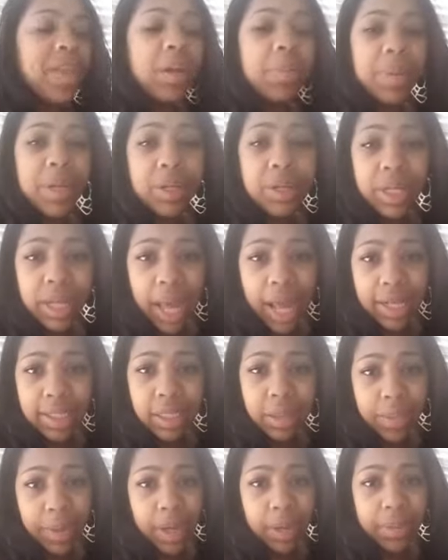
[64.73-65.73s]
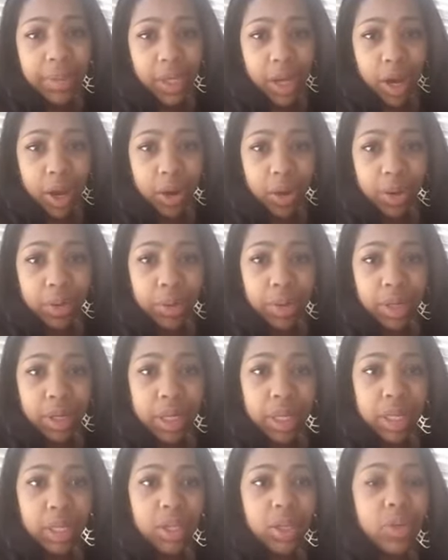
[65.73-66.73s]
building has to be up to code.
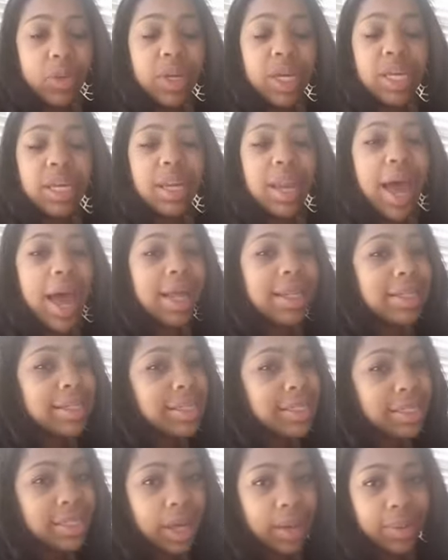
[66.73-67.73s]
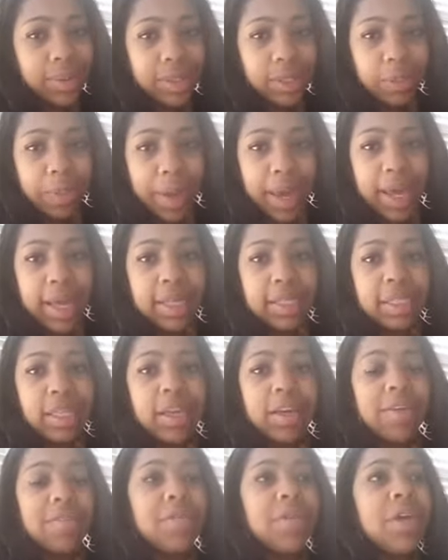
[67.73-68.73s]
You cannot lease out a space
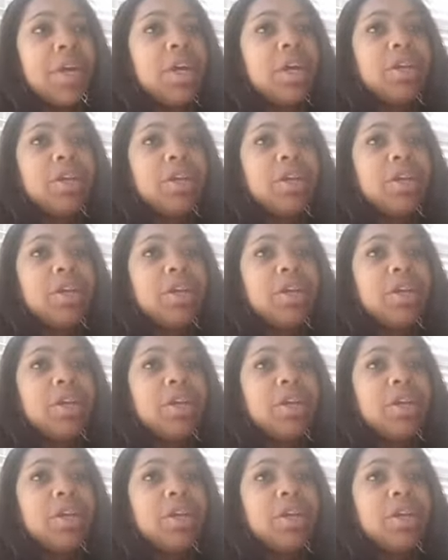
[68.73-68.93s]
if